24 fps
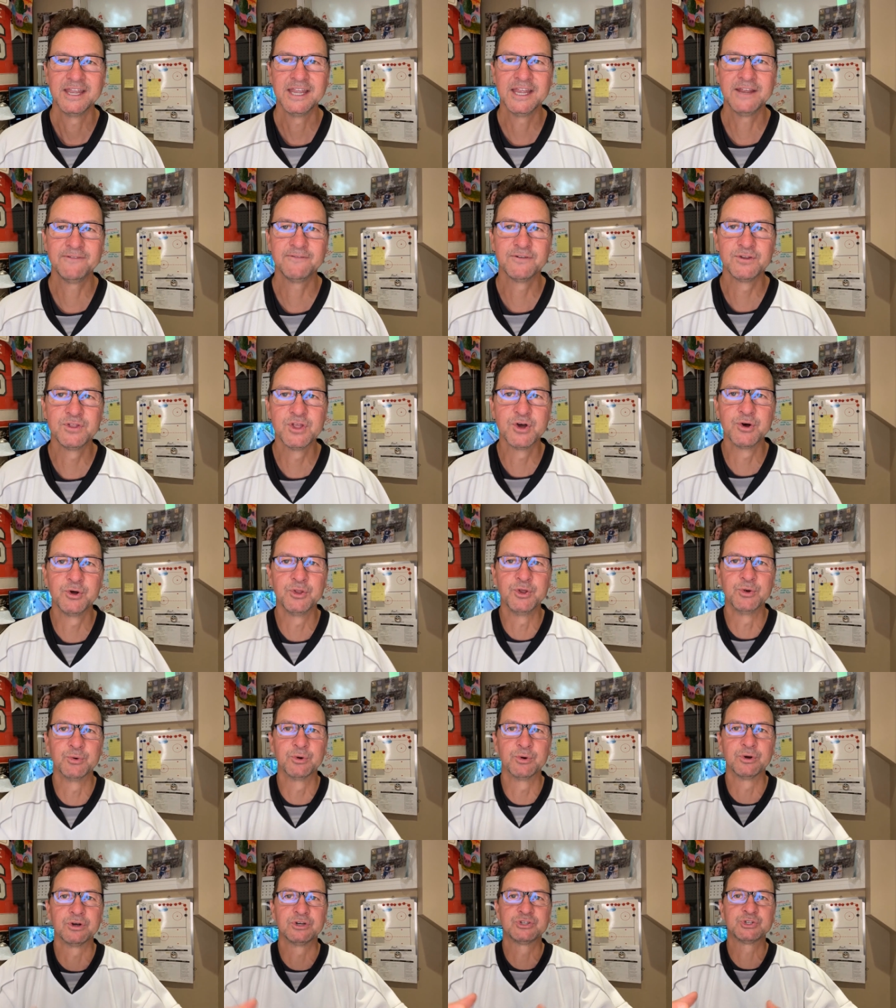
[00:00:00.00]
Even though they
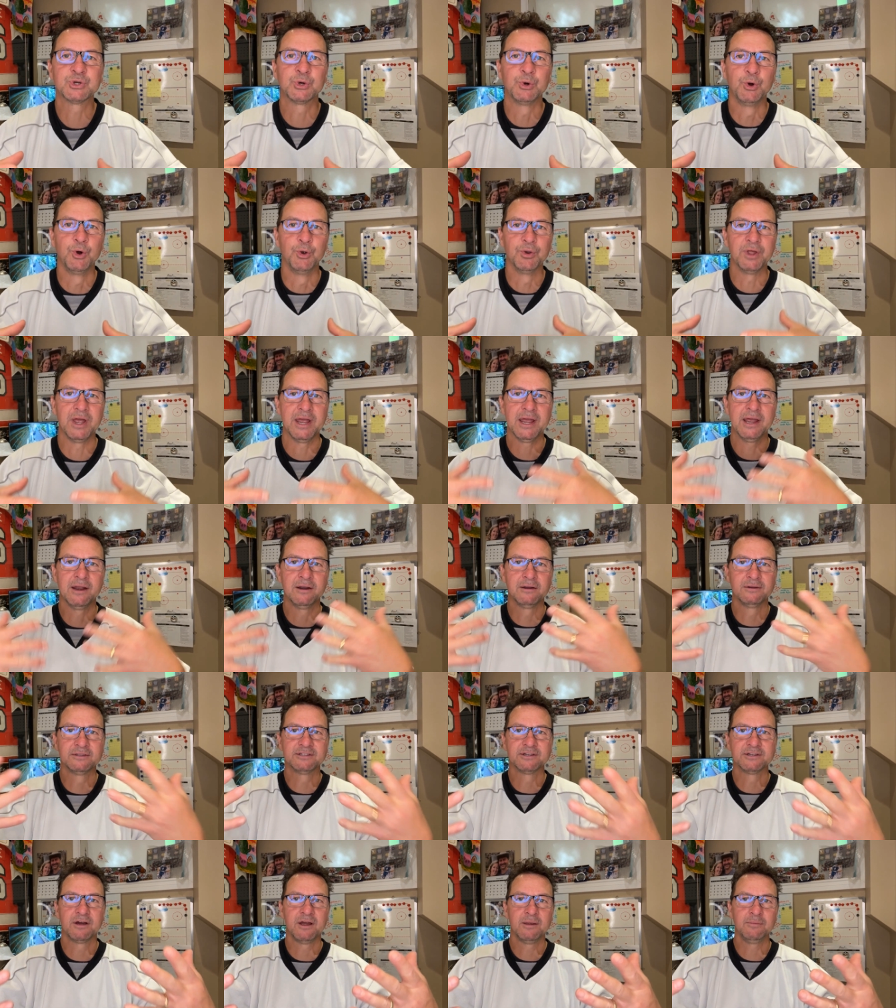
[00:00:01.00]
were told ahead
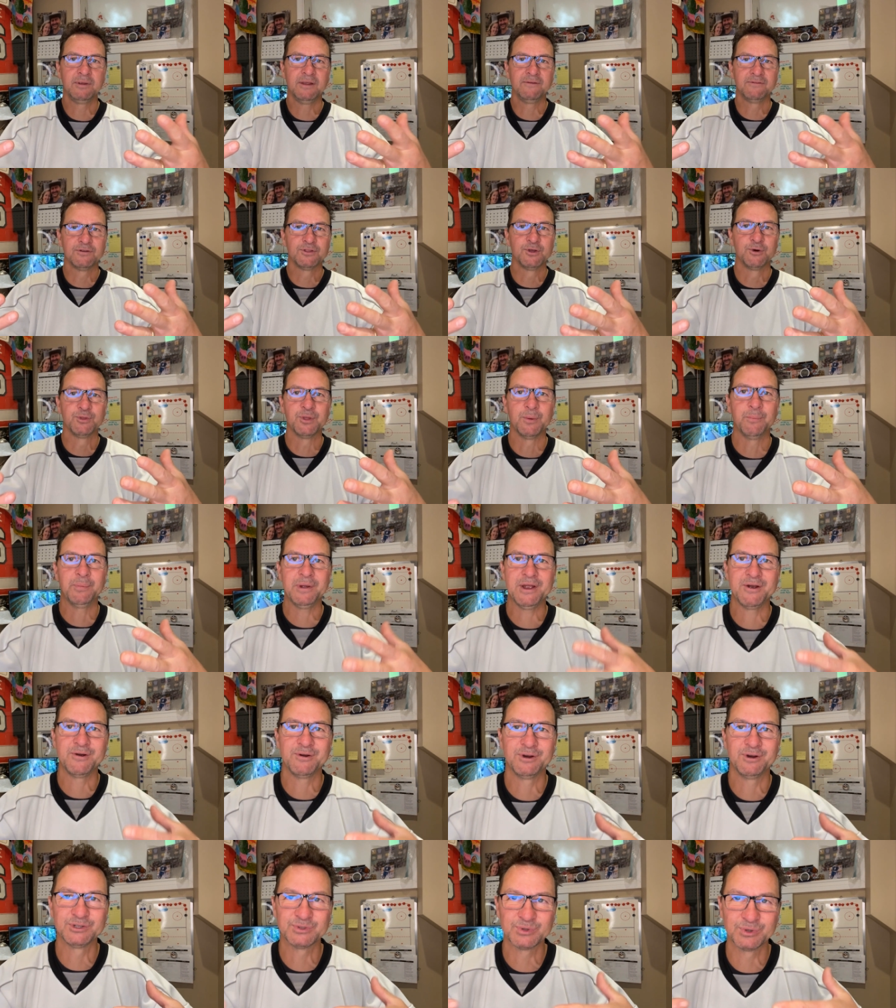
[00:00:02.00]
of time, even though the
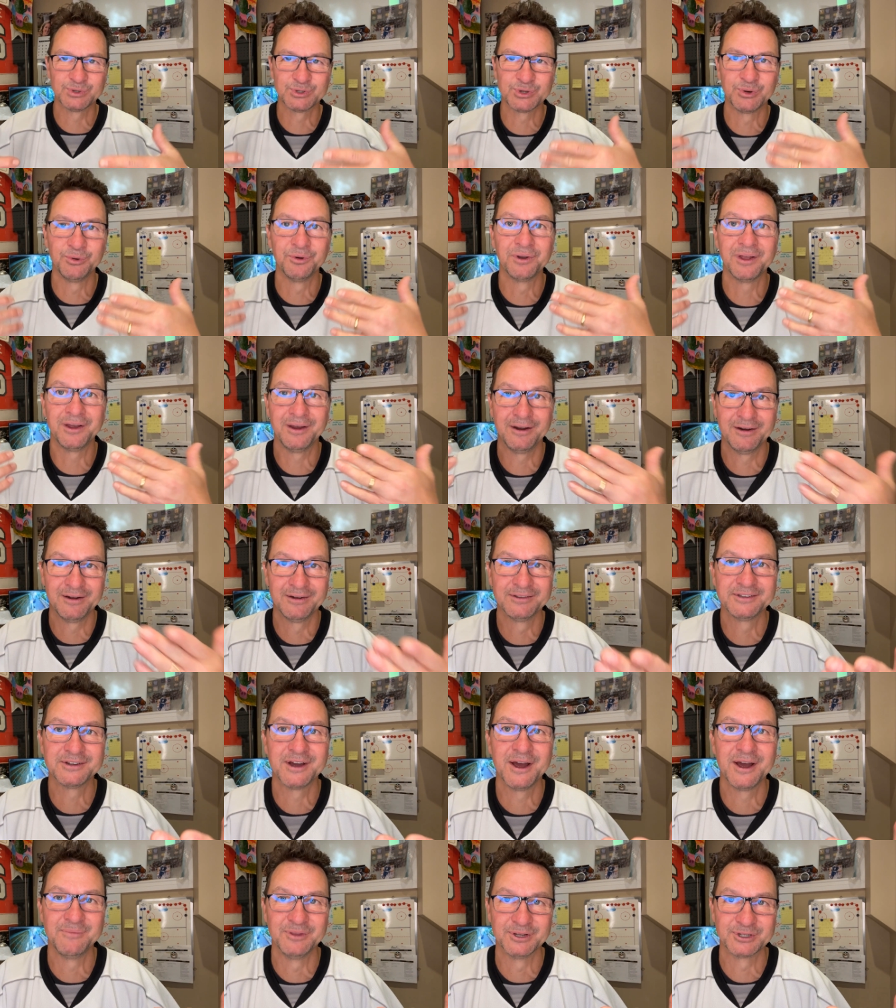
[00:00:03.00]
parents were told ahead of
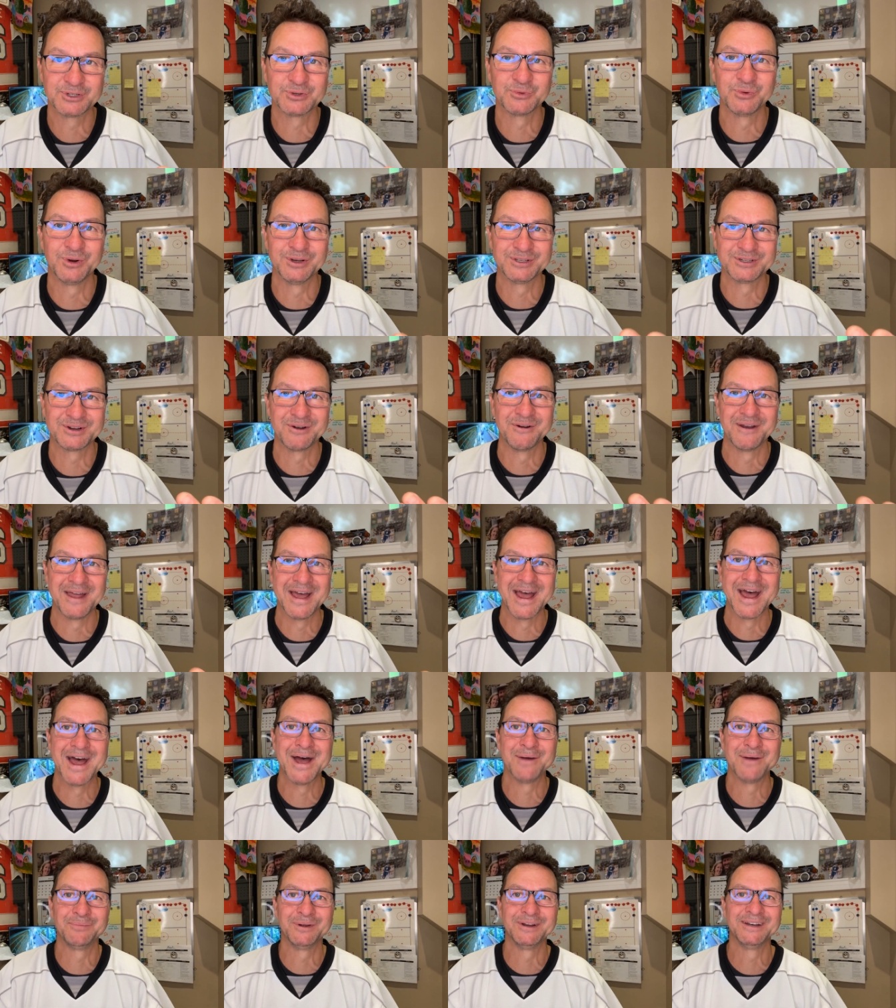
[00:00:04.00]
time, this is what's going to
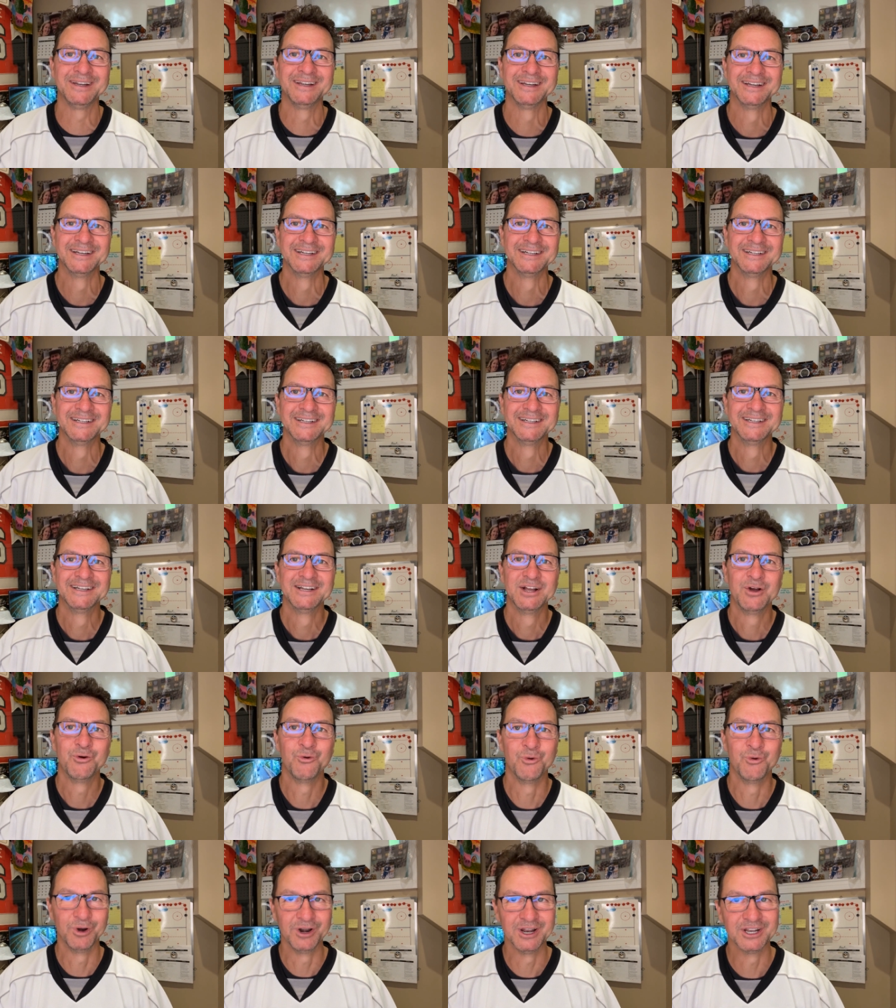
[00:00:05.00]
happen.
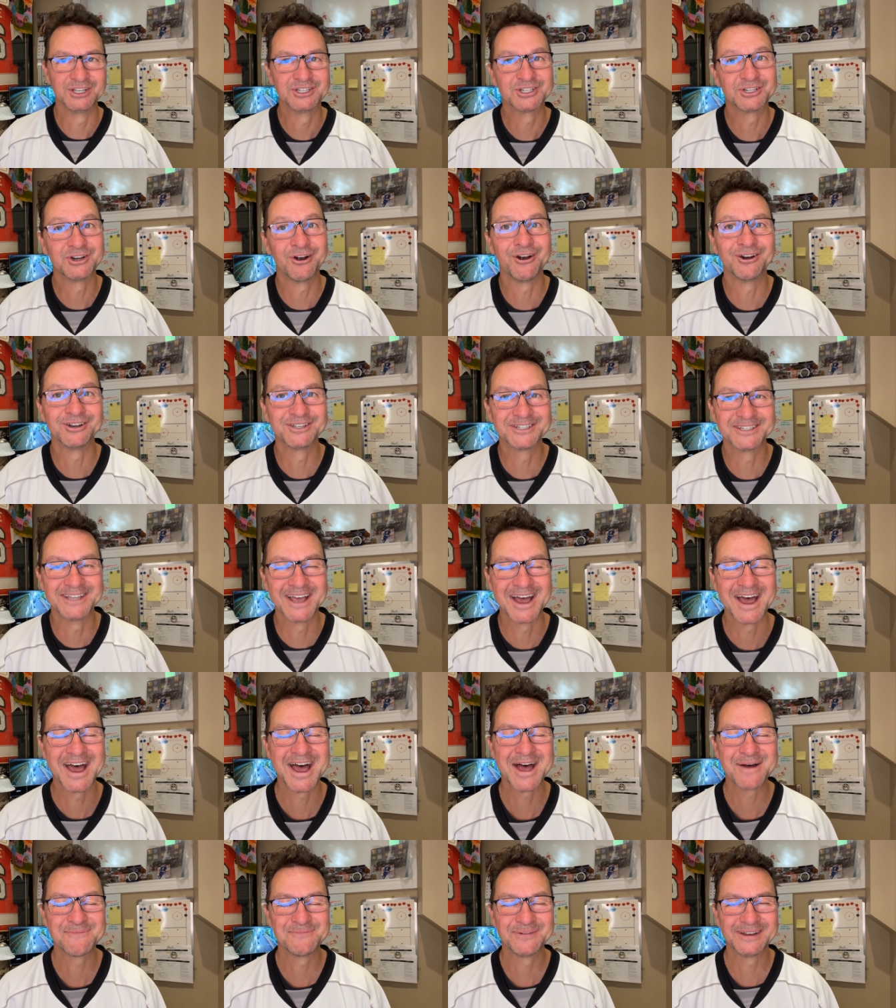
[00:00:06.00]
When it starts to
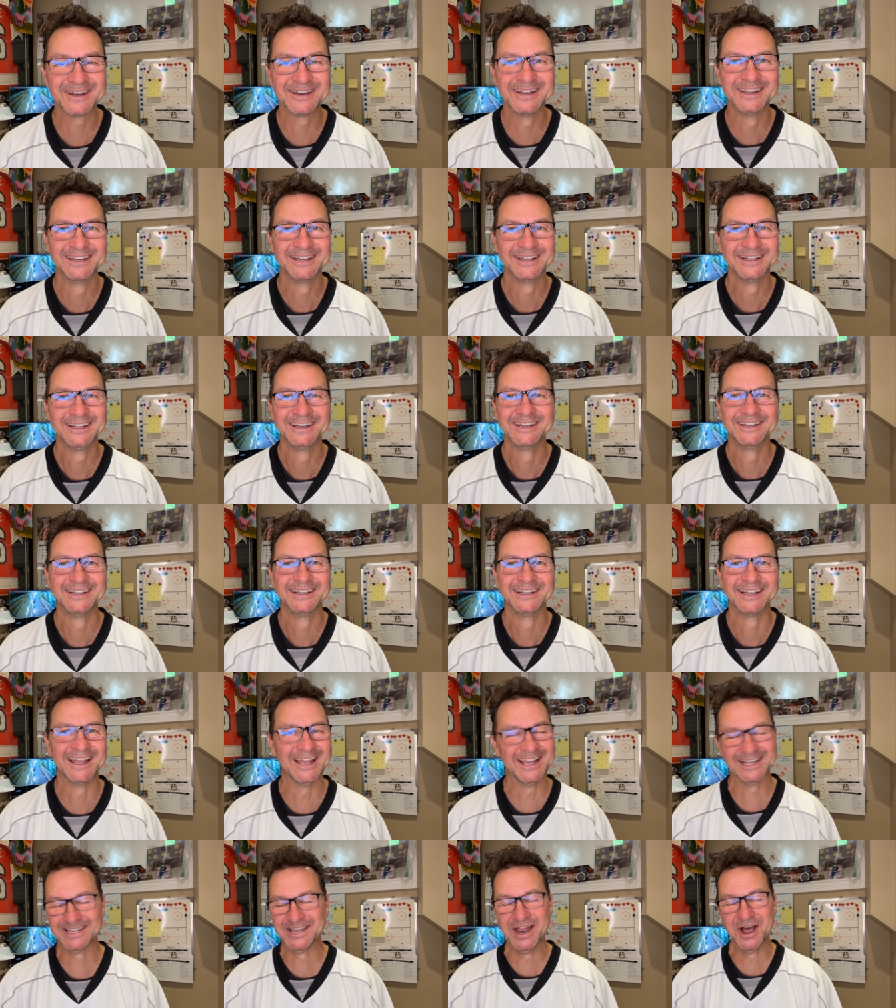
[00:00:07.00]
happen,
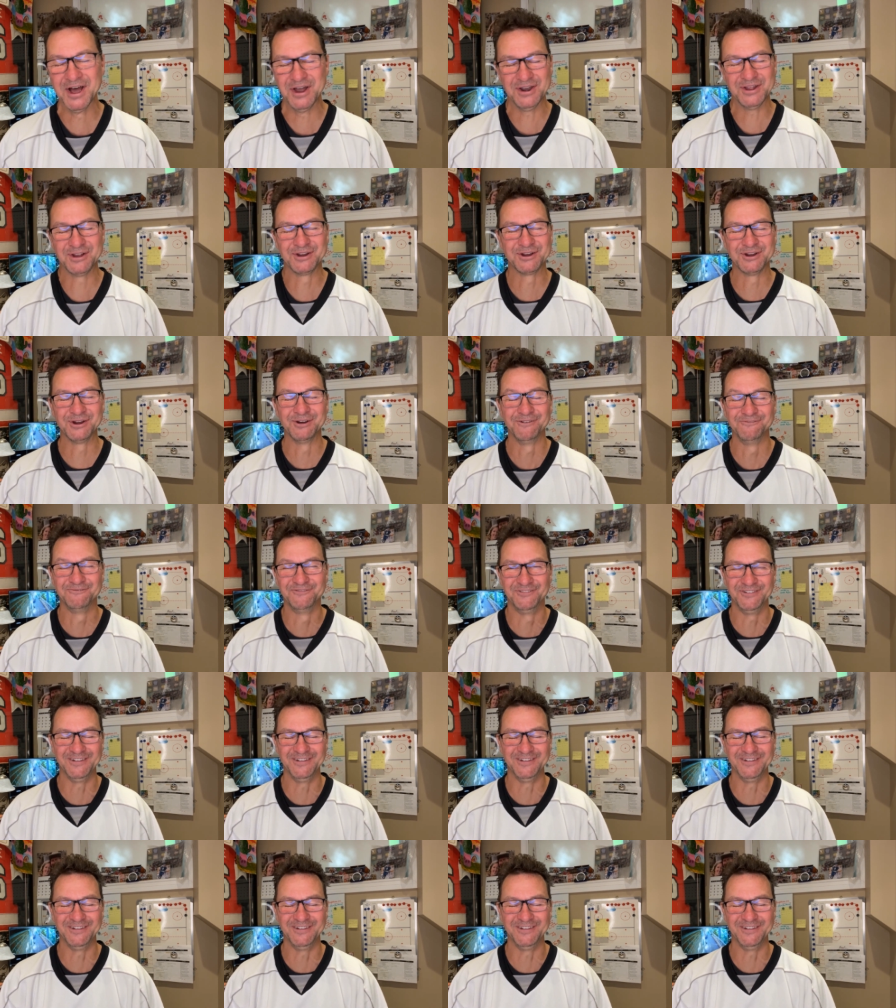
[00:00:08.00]
it's not a good,